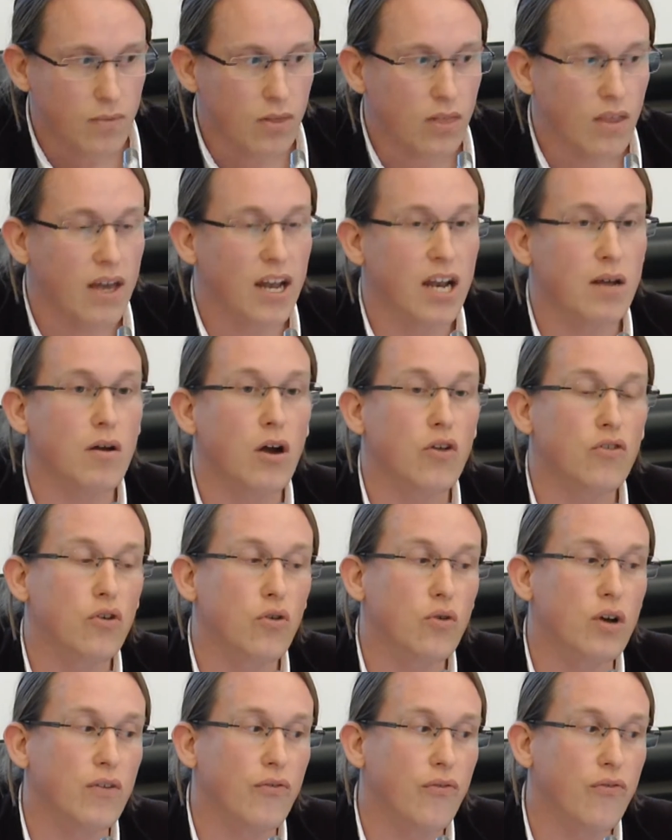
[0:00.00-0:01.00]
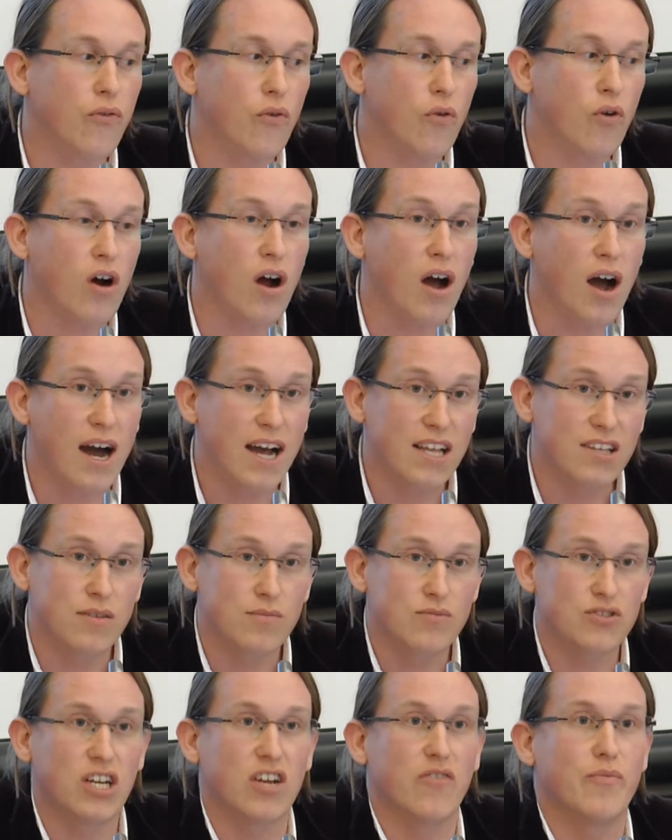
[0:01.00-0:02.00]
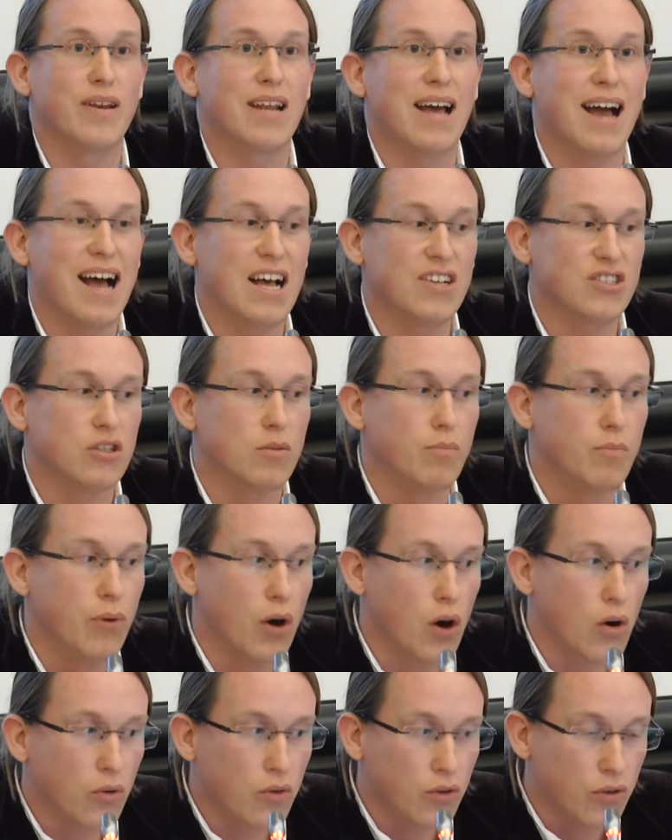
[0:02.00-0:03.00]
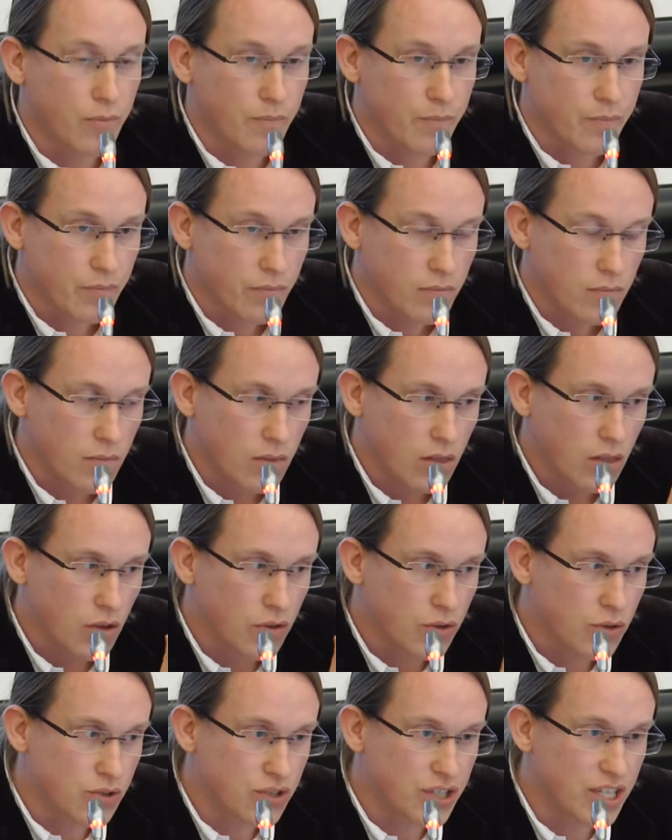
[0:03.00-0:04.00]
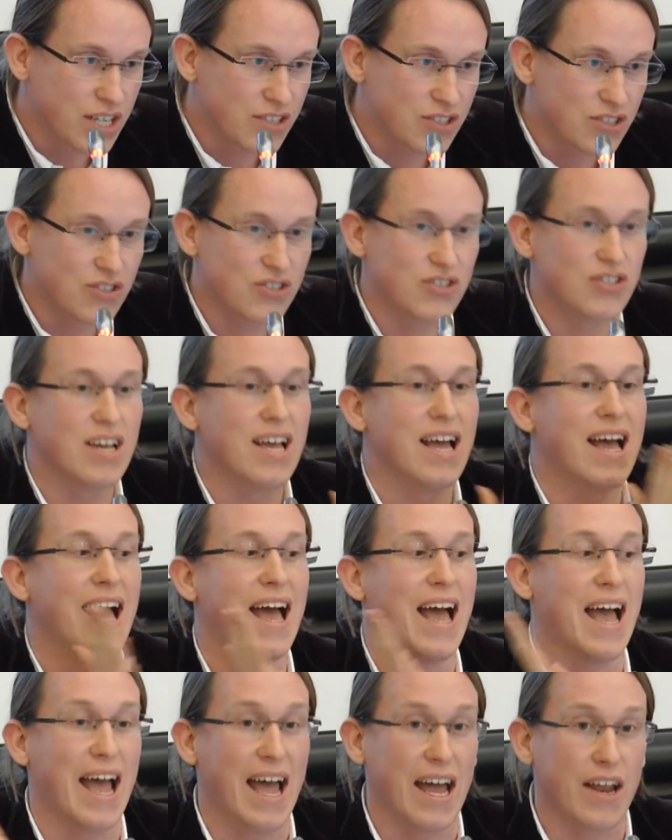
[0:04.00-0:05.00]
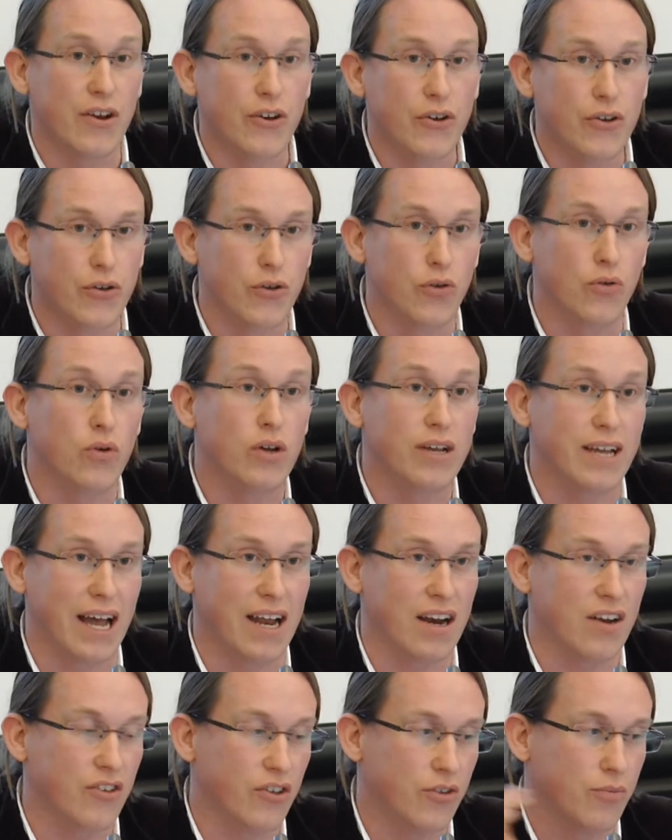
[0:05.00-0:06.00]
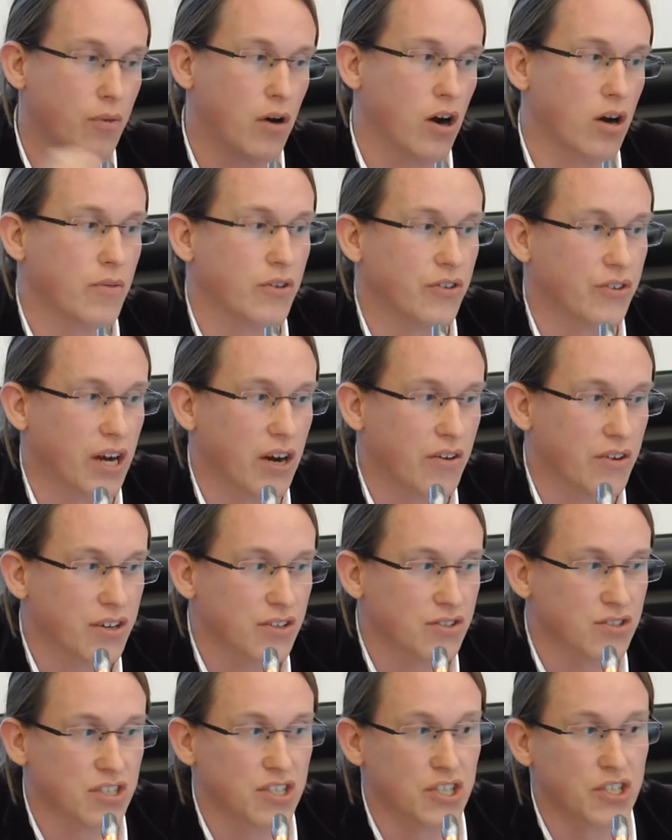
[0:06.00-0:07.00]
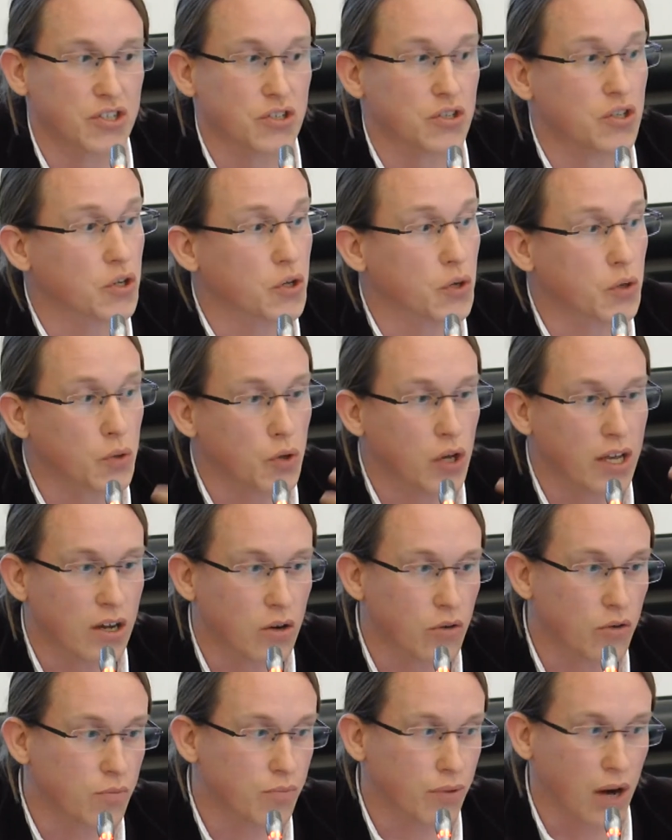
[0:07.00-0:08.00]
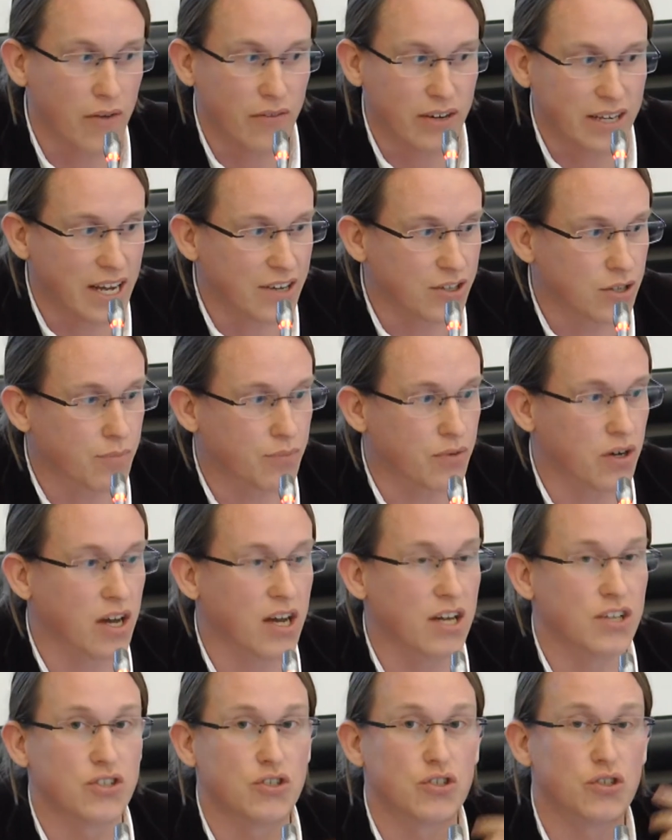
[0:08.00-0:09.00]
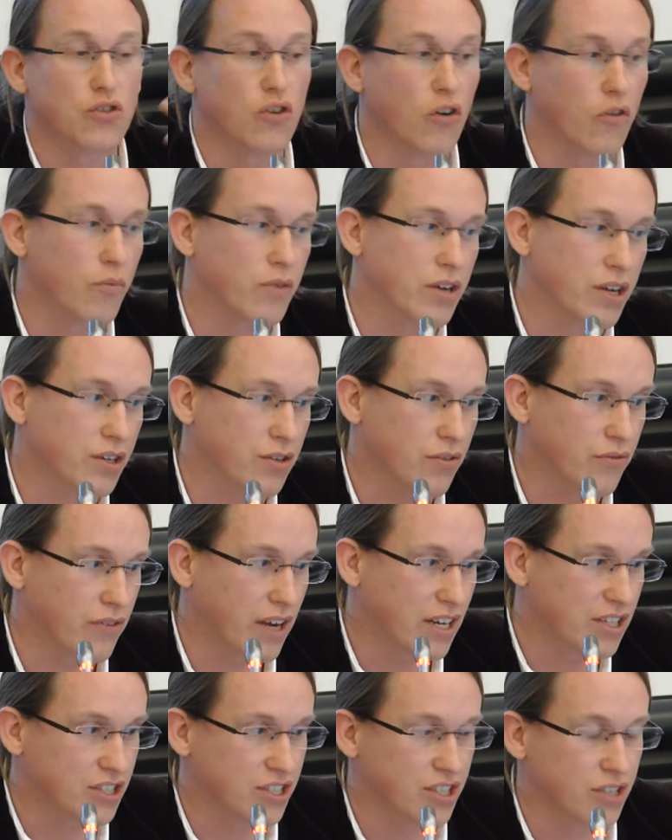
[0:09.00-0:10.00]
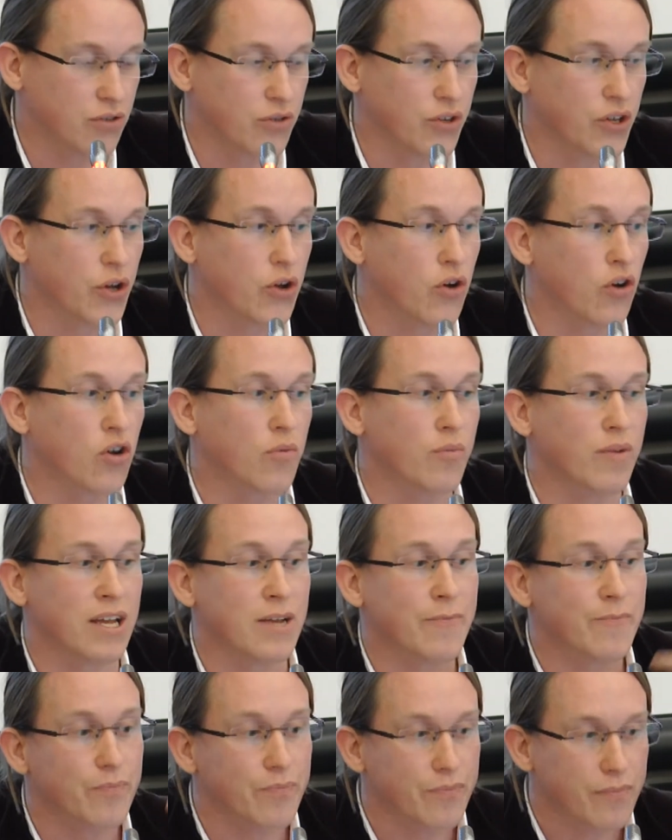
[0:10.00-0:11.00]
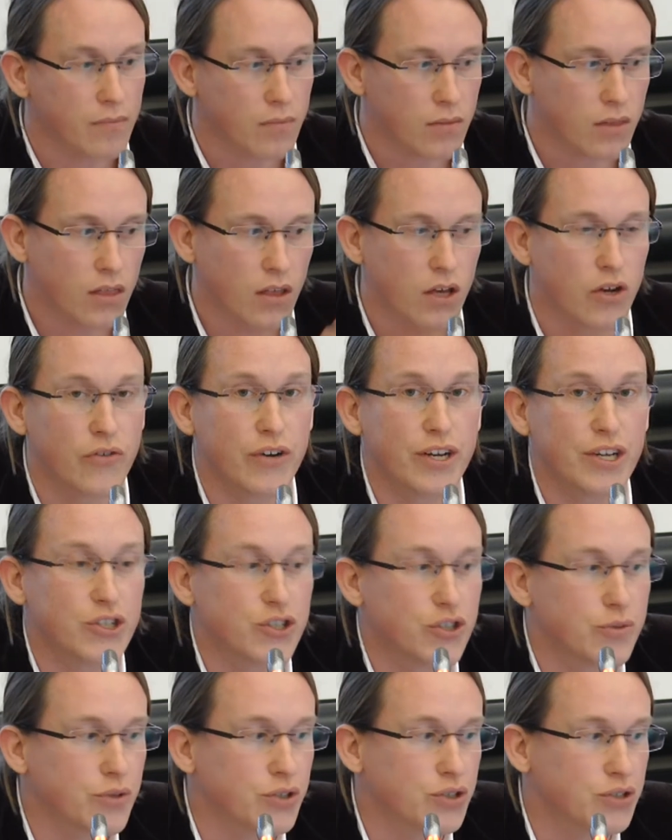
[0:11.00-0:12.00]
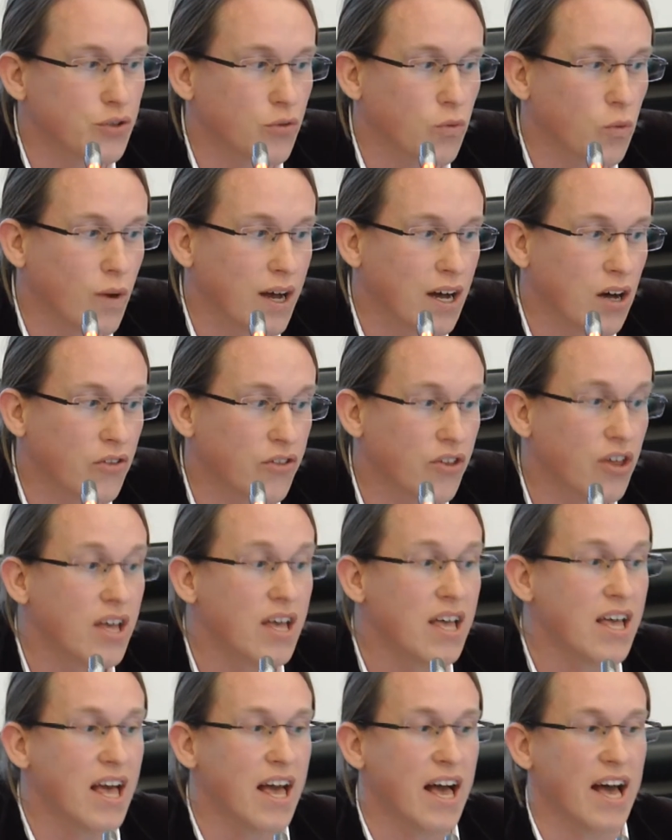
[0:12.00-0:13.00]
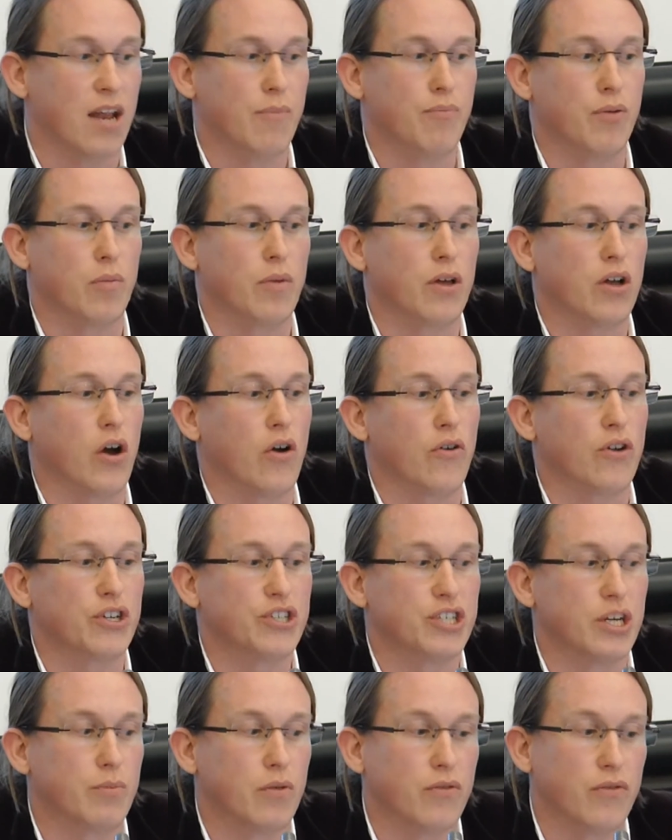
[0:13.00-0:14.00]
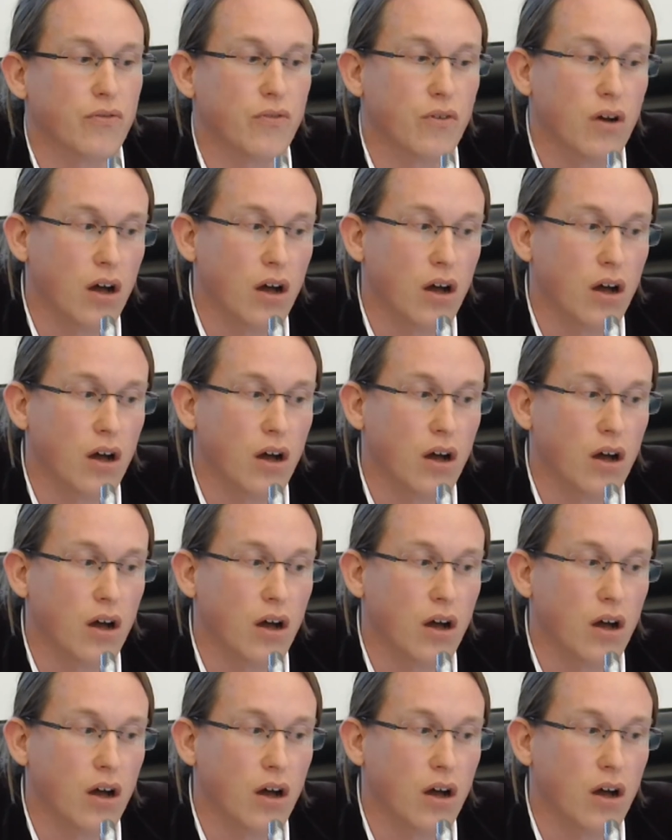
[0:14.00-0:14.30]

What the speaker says: And I'm going to look at 4 items that have been asked both to citizens and to candidate parliamentarians. And these include private enterprise, government intervention into the economy, the redistribution of wealth, and the public ownership of